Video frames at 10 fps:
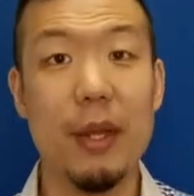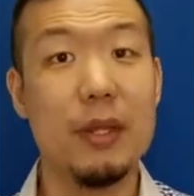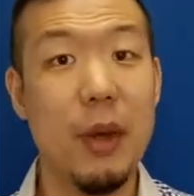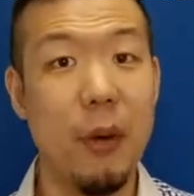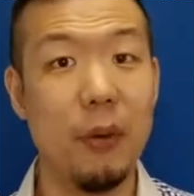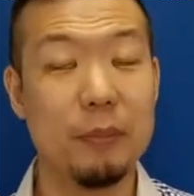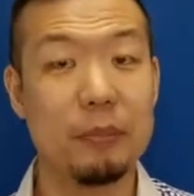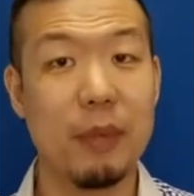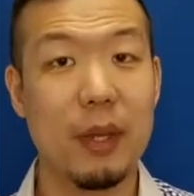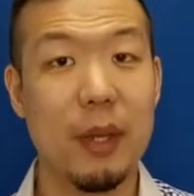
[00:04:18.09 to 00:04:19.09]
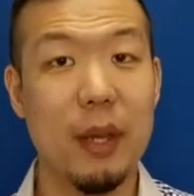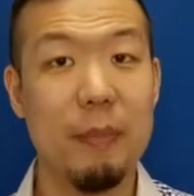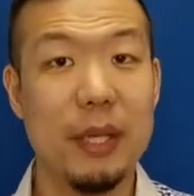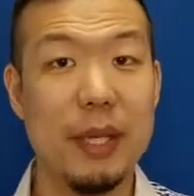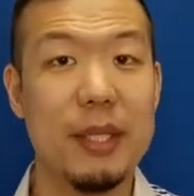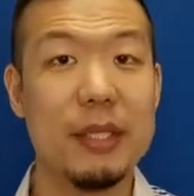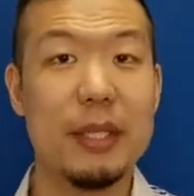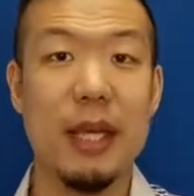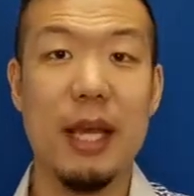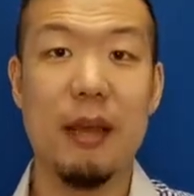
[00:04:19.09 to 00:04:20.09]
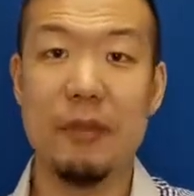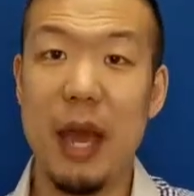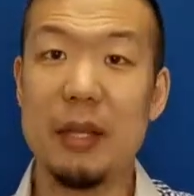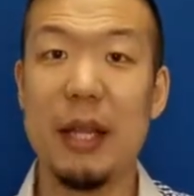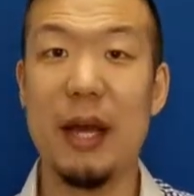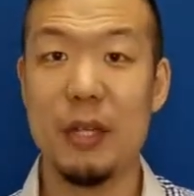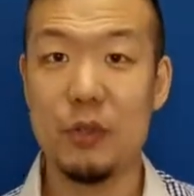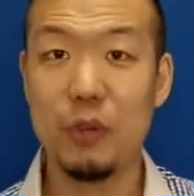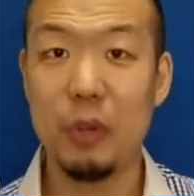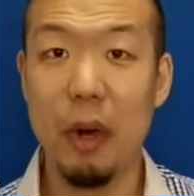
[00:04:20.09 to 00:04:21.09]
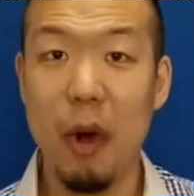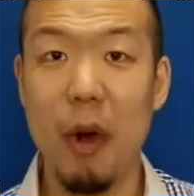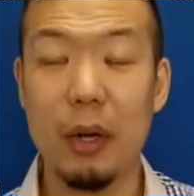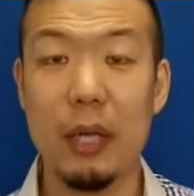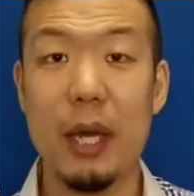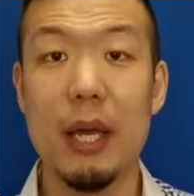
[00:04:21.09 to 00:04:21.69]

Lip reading: No, because if the headline is too long,